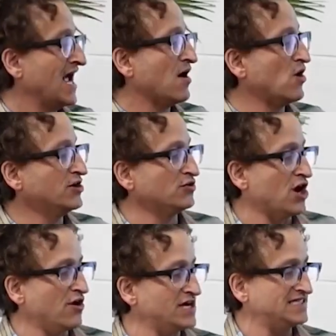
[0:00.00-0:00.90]
And what you'll
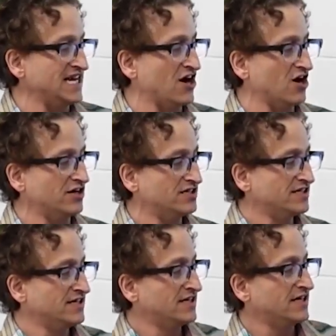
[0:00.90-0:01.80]
notice here
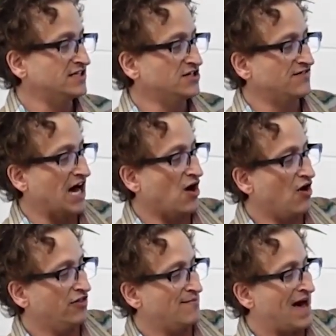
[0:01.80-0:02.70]
is you've got
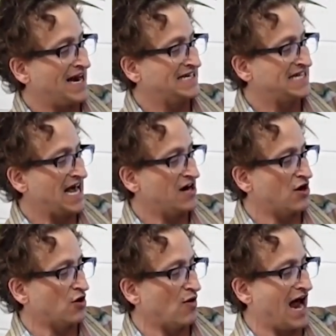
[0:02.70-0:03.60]
all of the metadata
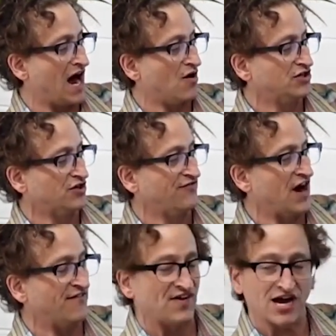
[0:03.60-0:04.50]
around your
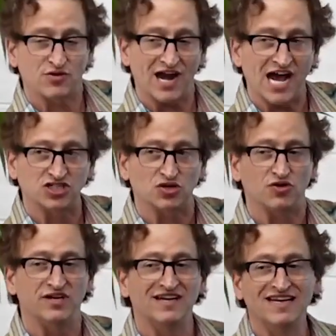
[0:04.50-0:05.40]
verified
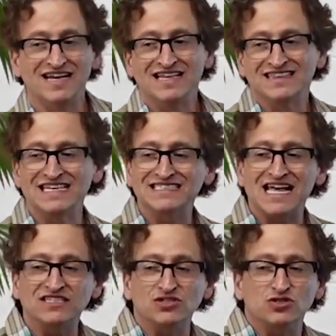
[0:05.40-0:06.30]
credential. This
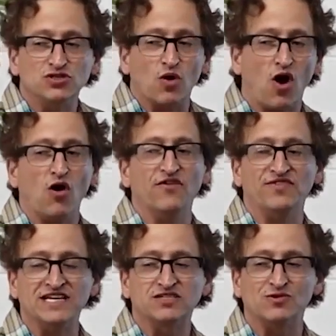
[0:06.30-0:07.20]
lets you do all
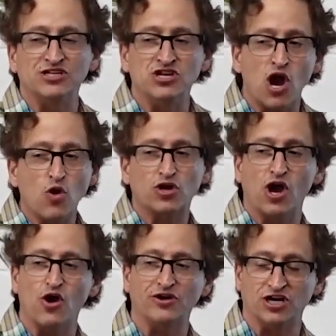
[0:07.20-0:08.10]
of this with no
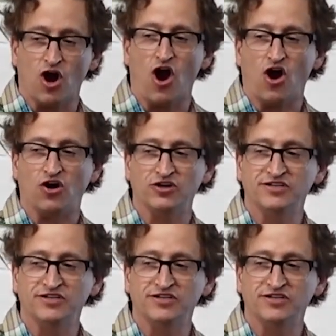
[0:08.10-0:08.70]
code at all.